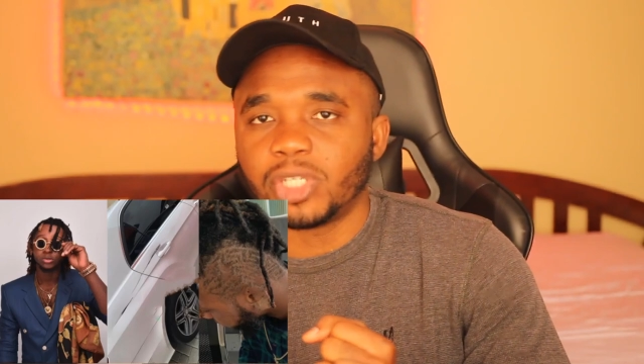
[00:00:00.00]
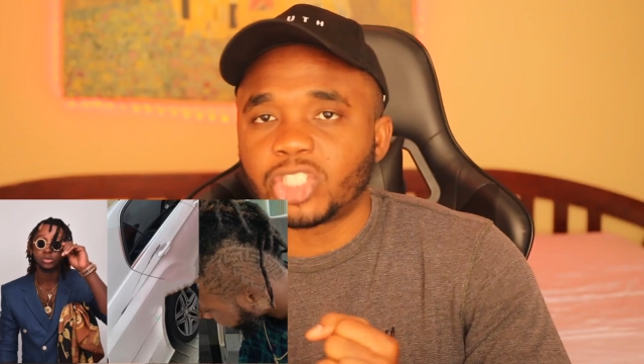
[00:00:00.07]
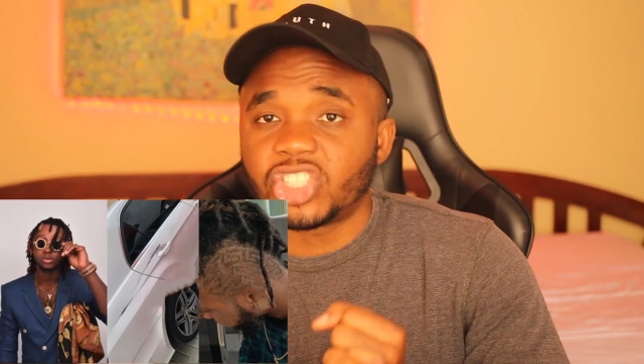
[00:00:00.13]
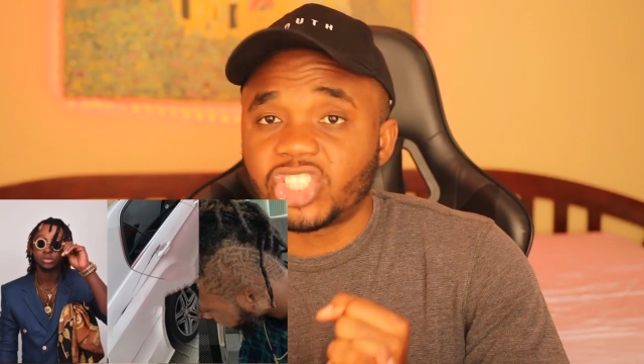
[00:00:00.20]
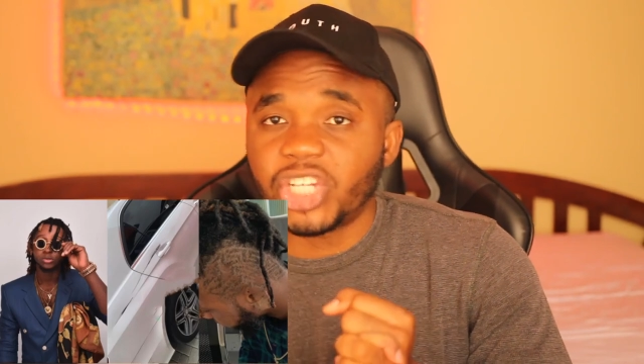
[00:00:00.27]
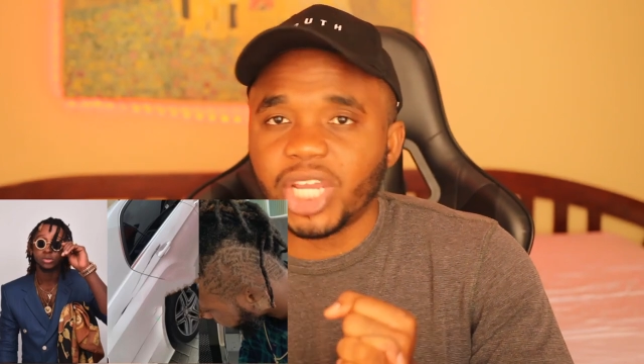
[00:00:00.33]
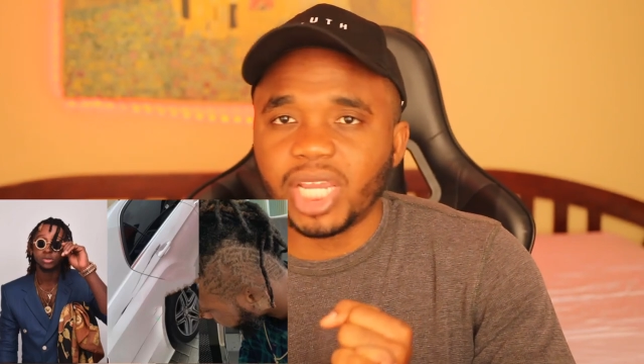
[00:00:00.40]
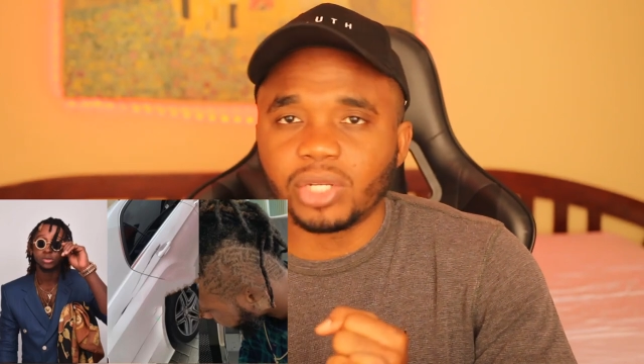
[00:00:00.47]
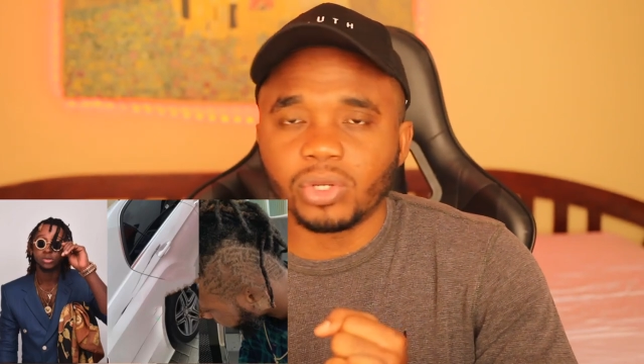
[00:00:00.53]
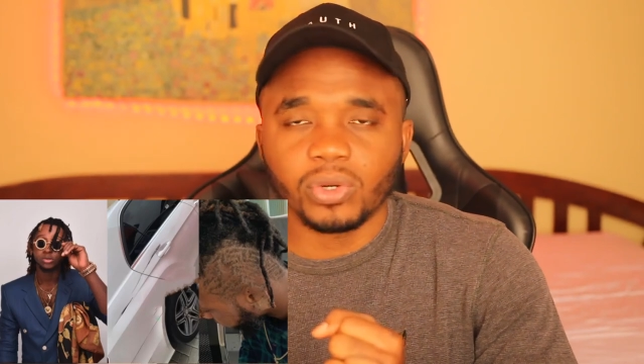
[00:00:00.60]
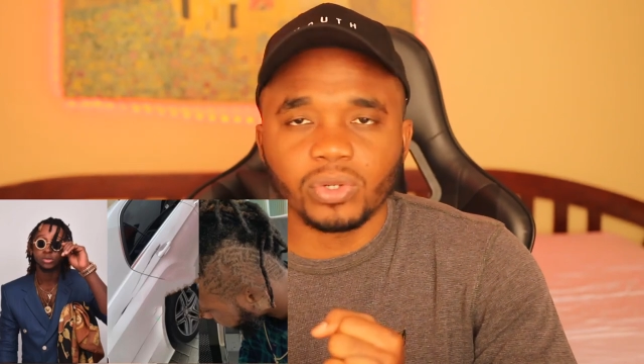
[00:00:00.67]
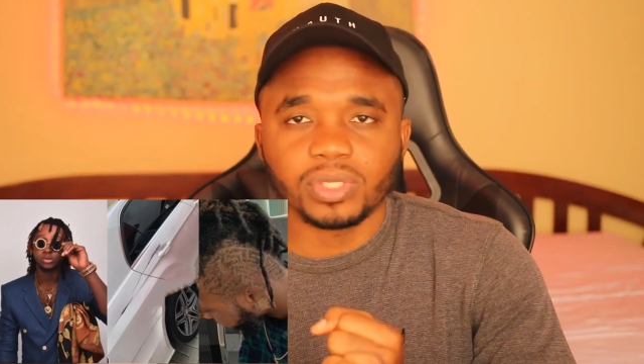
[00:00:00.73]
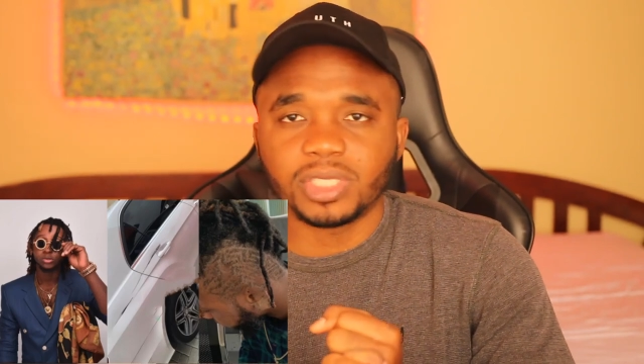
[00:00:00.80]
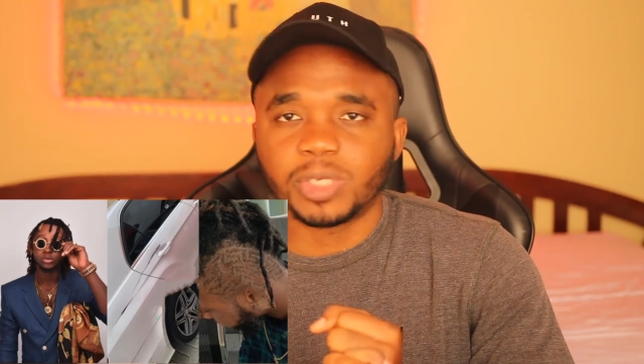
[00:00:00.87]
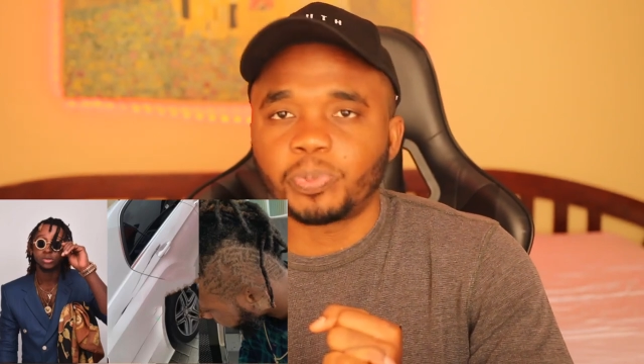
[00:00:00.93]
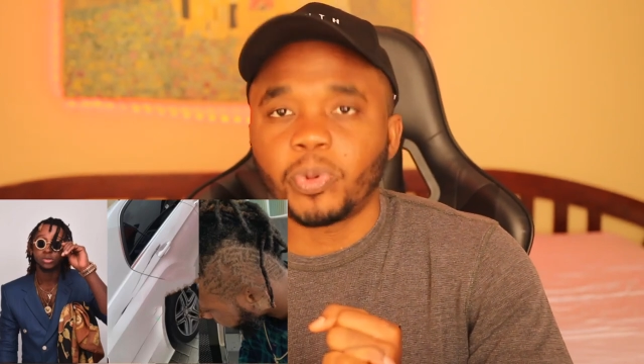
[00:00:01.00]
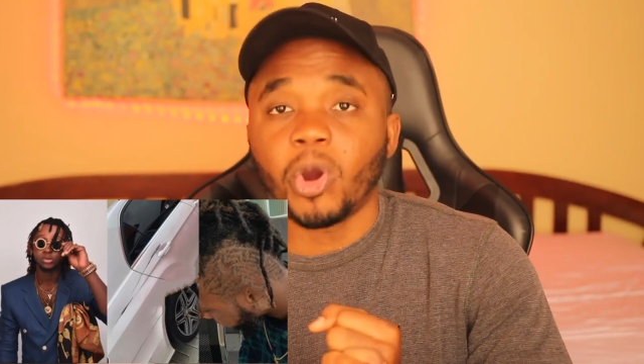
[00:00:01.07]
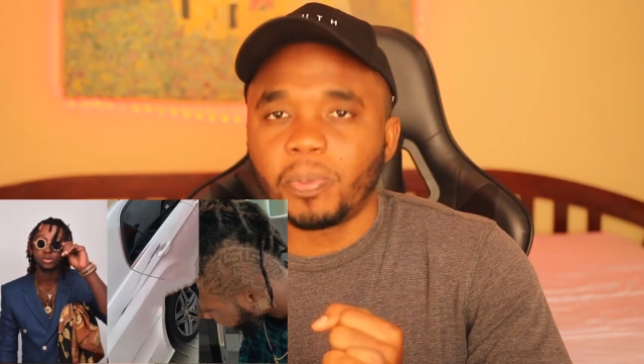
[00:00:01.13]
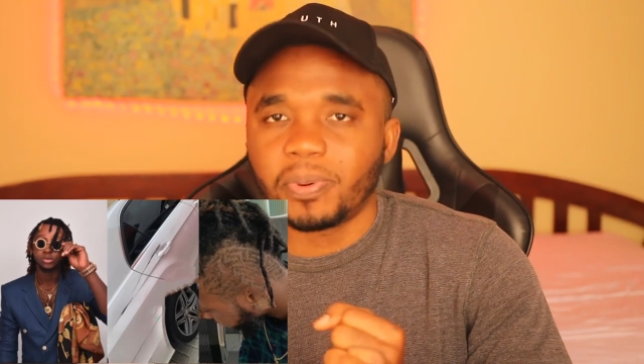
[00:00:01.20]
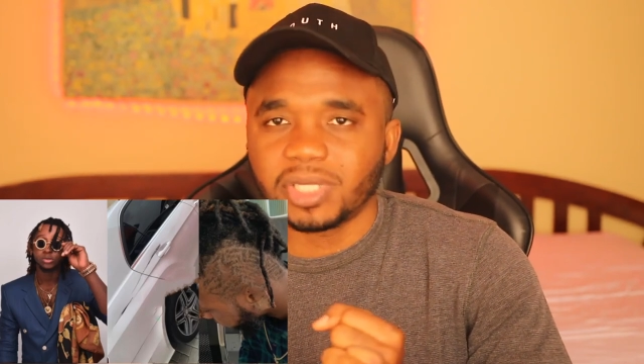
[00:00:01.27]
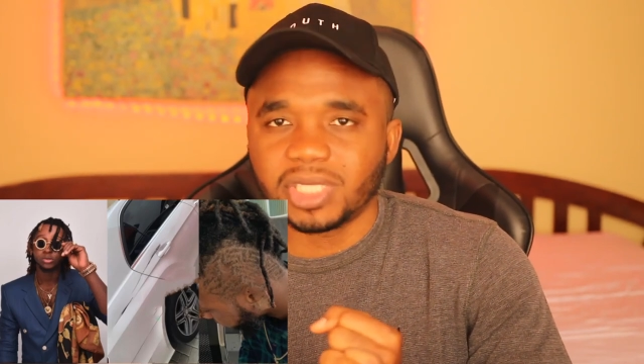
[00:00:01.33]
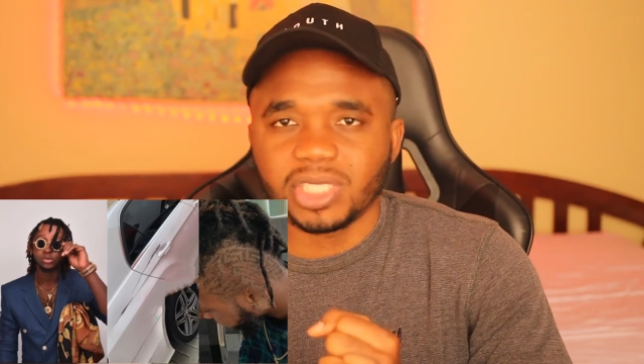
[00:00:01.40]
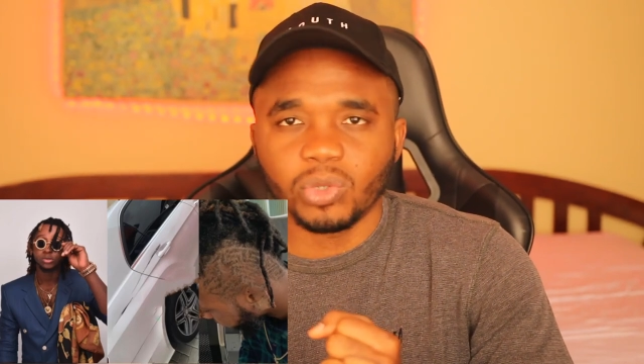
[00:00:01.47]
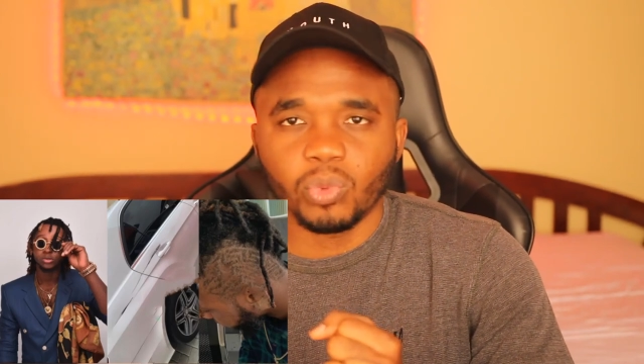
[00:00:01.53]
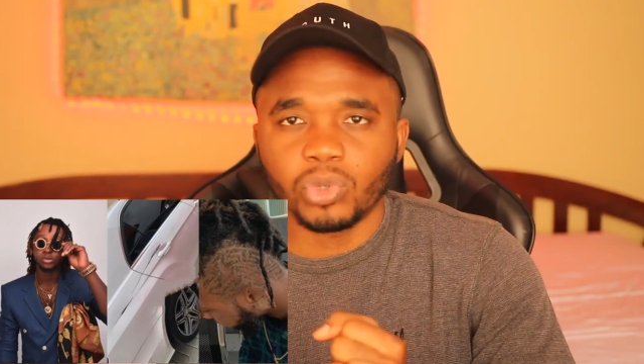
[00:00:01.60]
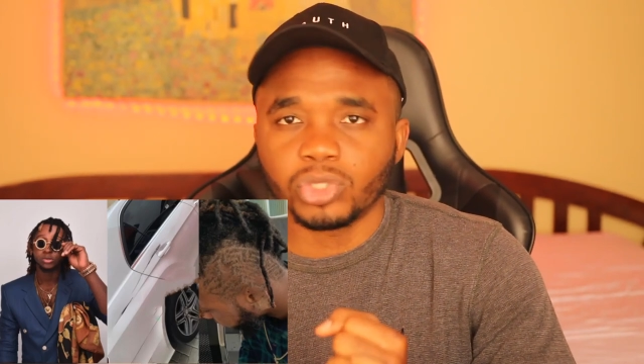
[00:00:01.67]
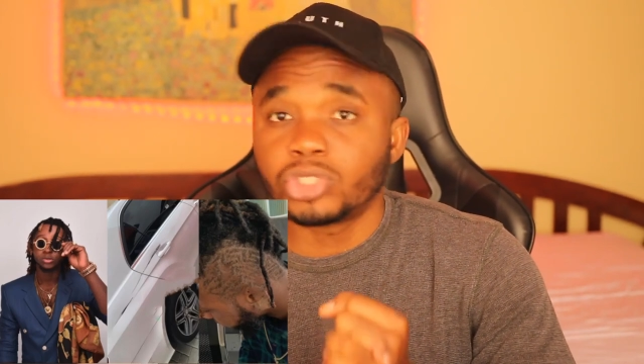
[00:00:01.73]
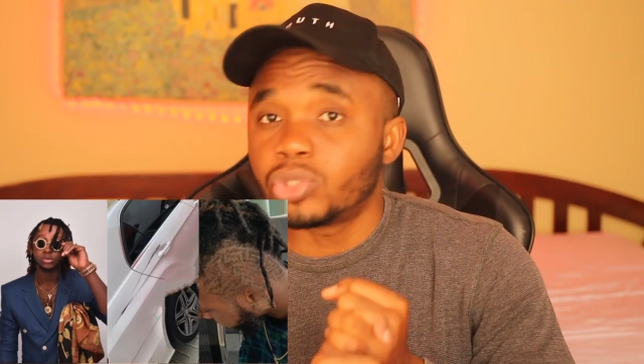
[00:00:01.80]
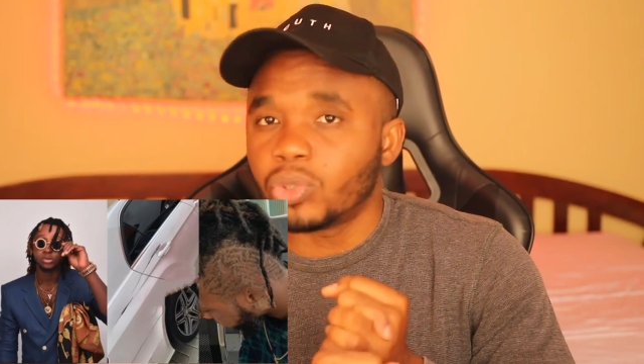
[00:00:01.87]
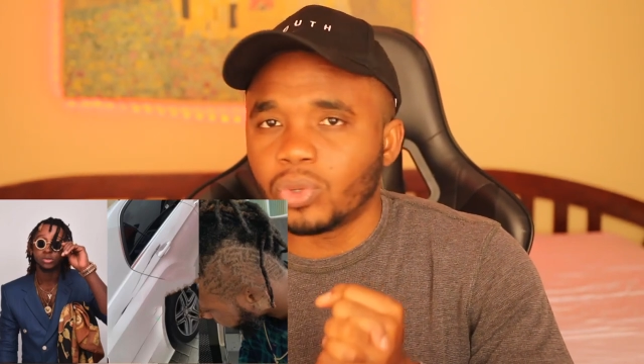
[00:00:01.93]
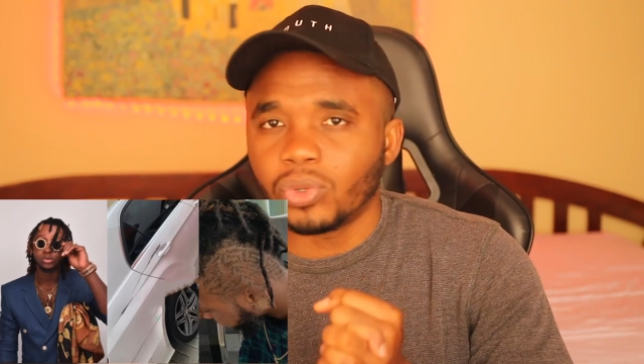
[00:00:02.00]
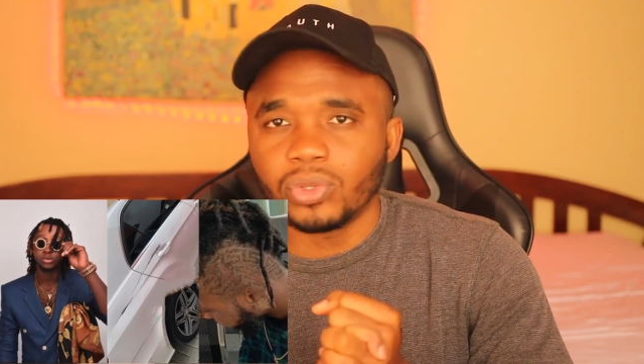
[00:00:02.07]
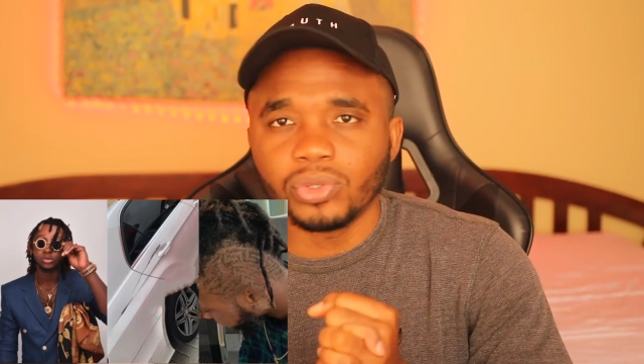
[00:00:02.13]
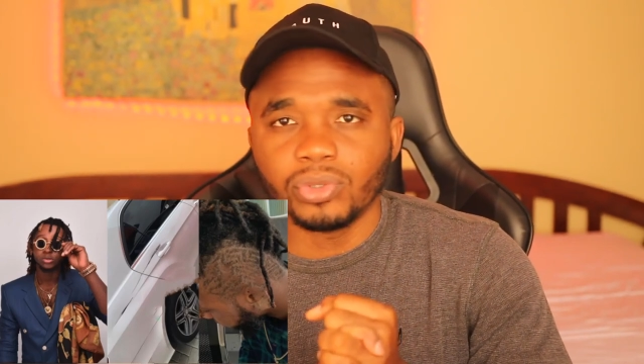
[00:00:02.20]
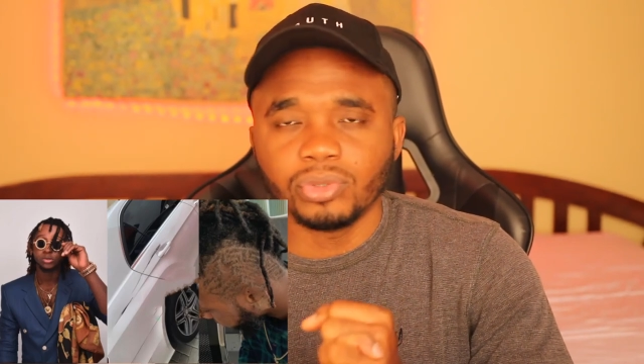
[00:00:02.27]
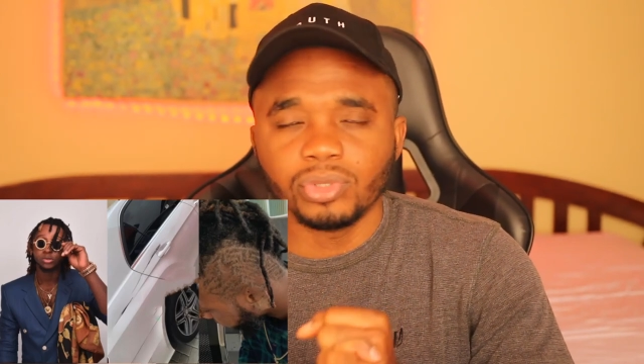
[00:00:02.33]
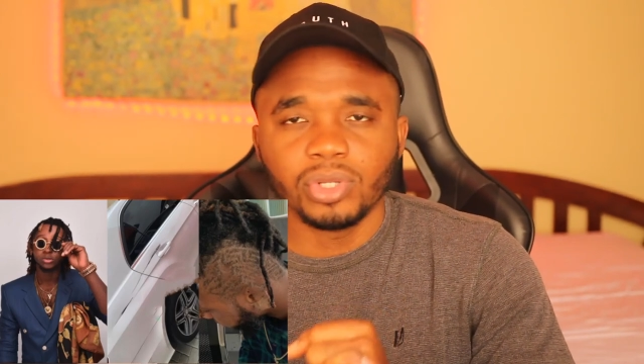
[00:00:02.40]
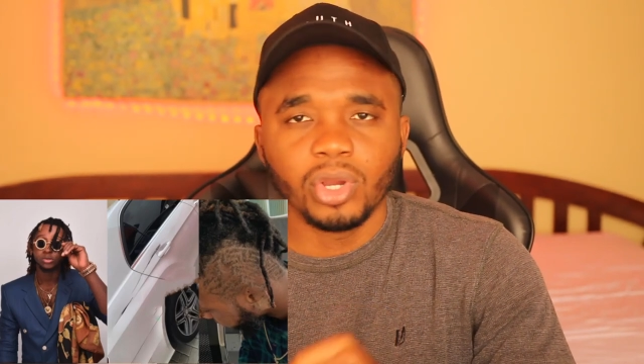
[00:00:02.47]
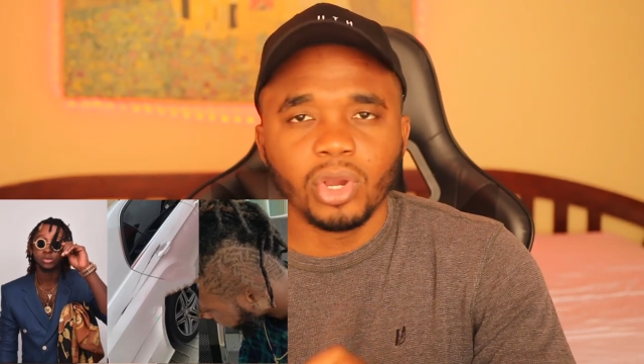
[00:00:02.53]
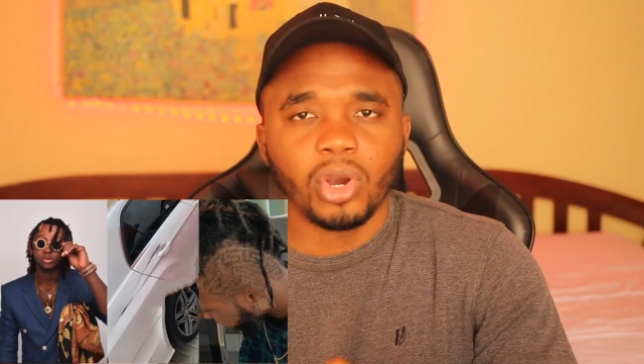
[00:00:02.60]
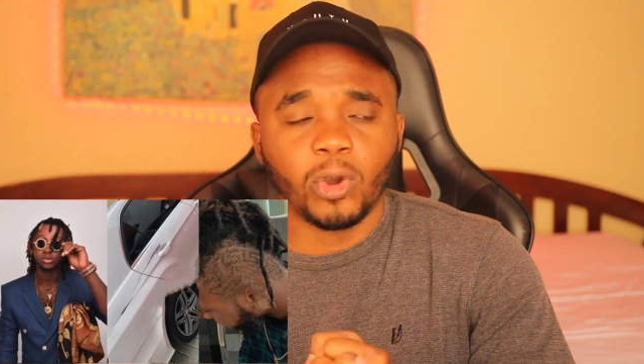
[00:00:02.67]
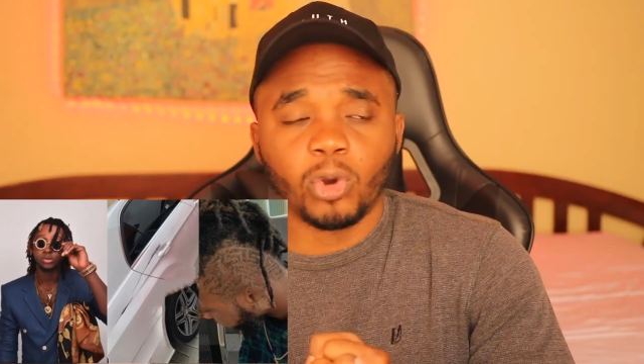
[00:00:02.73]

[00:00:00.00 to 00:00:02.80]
his chain or his property was stolen